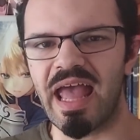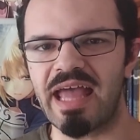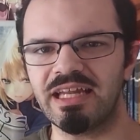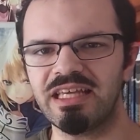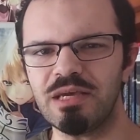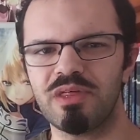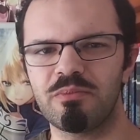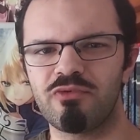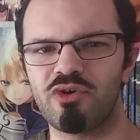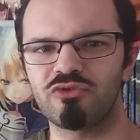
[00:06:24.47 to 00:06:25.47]
and keep them
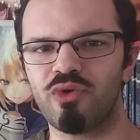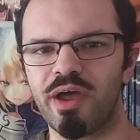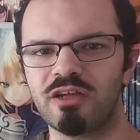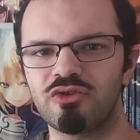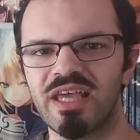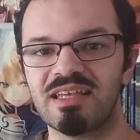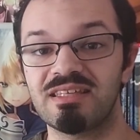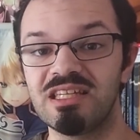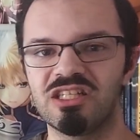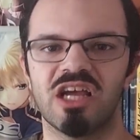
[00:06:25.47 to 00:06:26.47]
from trying to guess
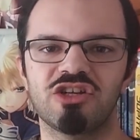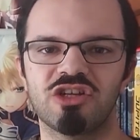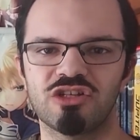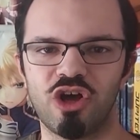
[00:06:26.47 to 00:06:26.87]
the intentions